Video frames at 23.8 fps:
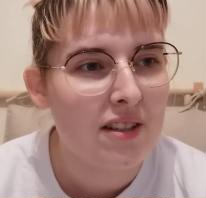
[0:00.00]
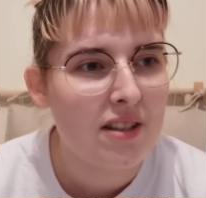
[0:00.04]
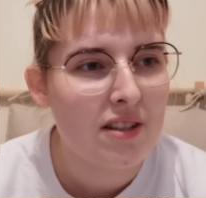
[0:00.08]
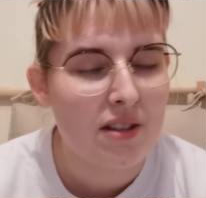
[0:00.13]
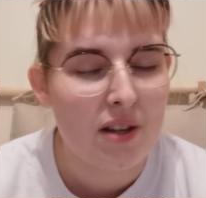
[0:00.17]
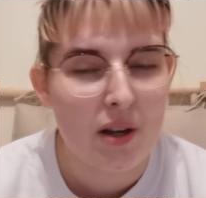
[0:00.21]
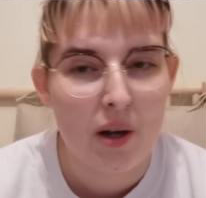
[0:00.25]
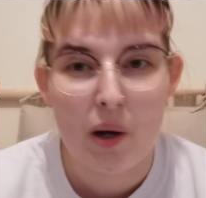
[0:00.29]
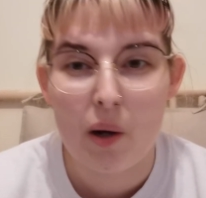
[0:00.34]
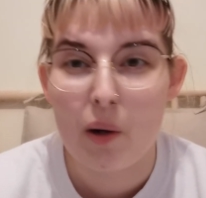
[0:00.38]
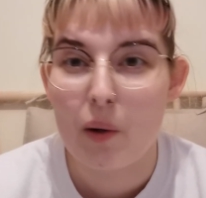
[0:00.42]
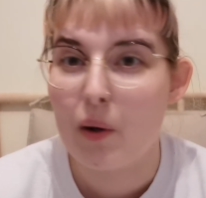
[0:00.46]

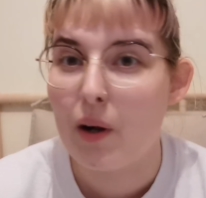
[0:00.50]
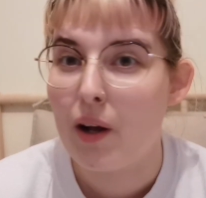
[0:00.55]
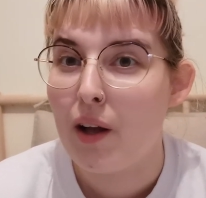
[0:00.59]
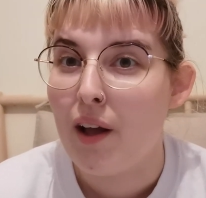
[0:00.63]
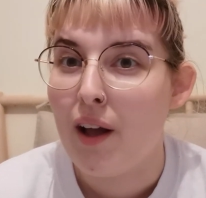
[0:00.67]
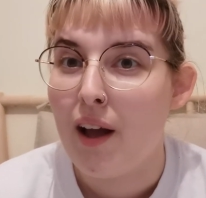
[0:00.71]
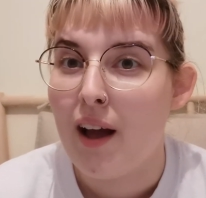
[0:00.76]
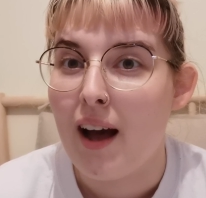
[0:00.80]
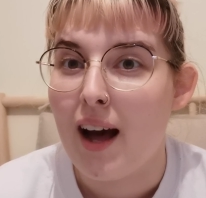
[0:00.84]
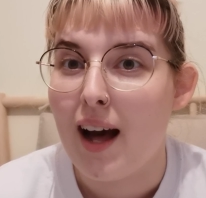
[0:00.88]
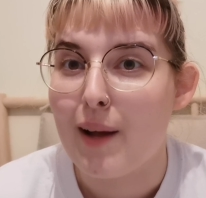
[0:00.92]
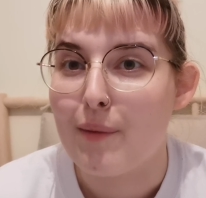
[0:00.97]
So
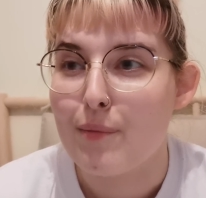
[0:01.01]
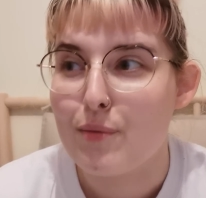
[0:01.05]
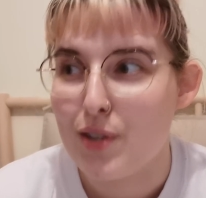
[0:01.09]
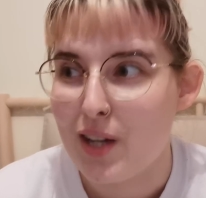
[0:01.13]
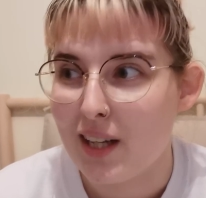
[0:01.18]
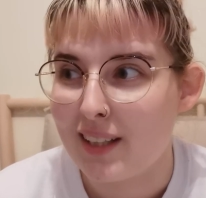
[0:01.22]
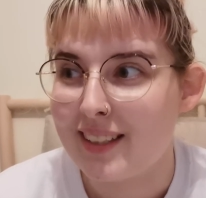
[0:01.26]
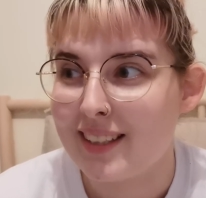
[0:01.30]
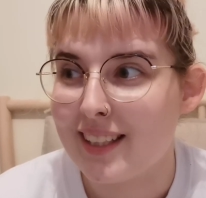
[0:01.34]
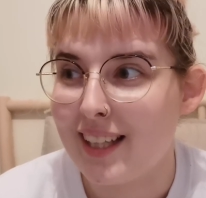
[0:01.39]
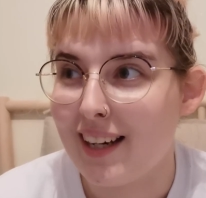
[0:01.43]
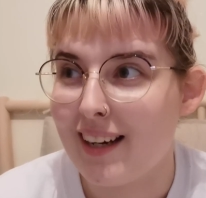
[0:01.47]
I'm
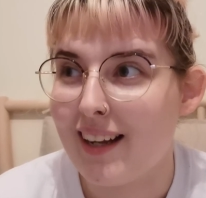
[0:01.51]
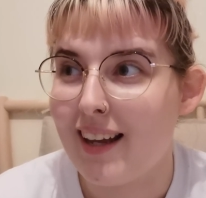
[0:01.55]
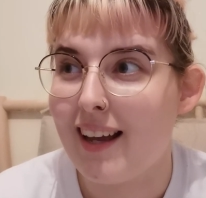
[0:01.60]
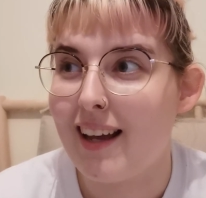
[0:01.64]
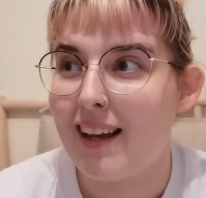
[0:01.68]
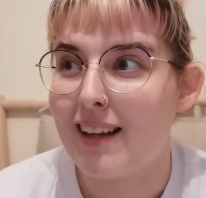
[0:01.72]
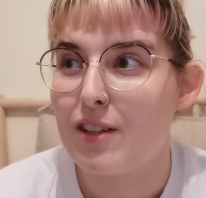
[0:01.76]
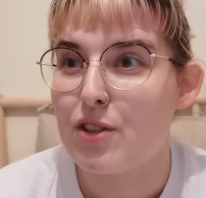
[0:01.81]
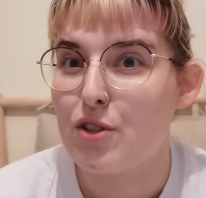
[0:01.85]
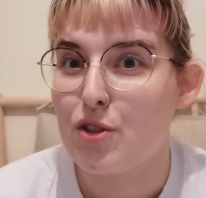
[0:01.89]
just gonna